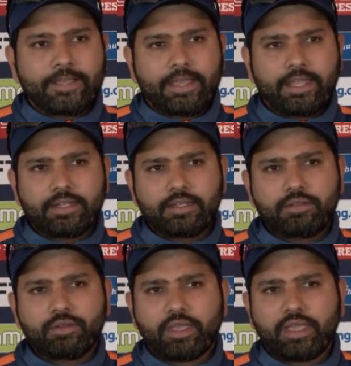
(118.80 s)

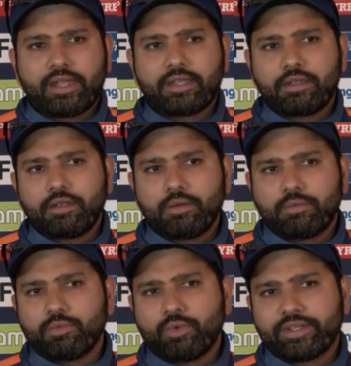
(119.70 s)
and looking at
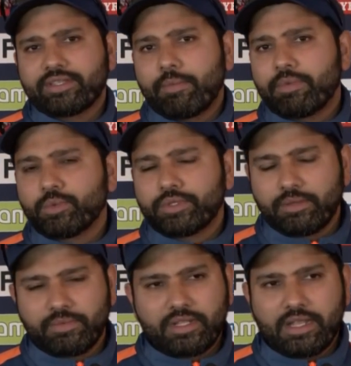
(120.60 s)
what has happened with
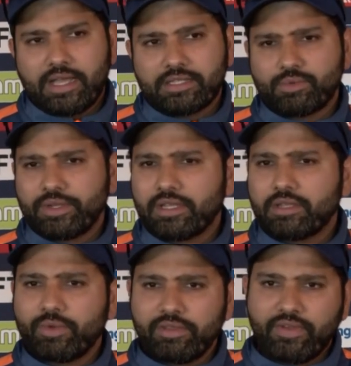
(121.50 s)
him in the last
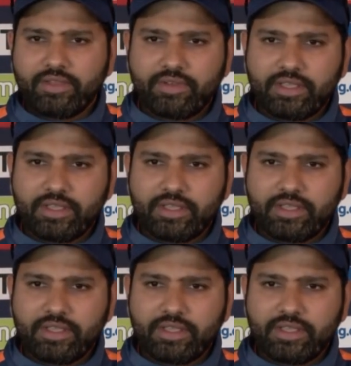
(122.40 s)
twenty, twenty-five